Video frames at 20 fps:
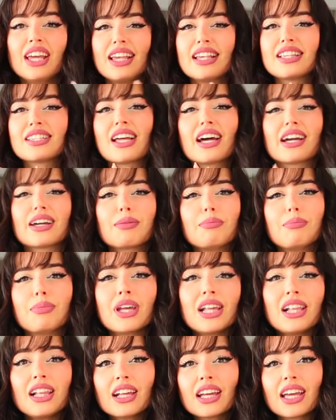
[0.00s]
It's like
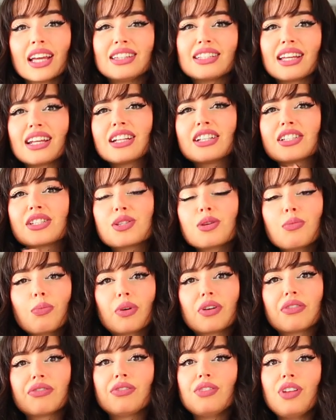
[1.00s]
milk and then
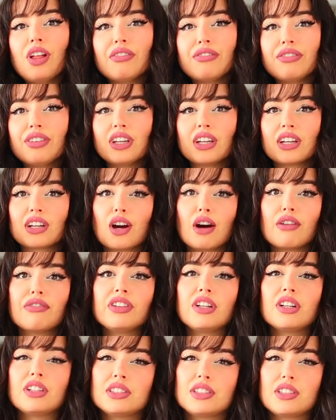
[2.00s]
super fluffy
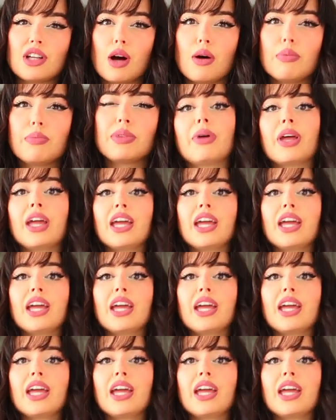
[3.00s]
coffee on top,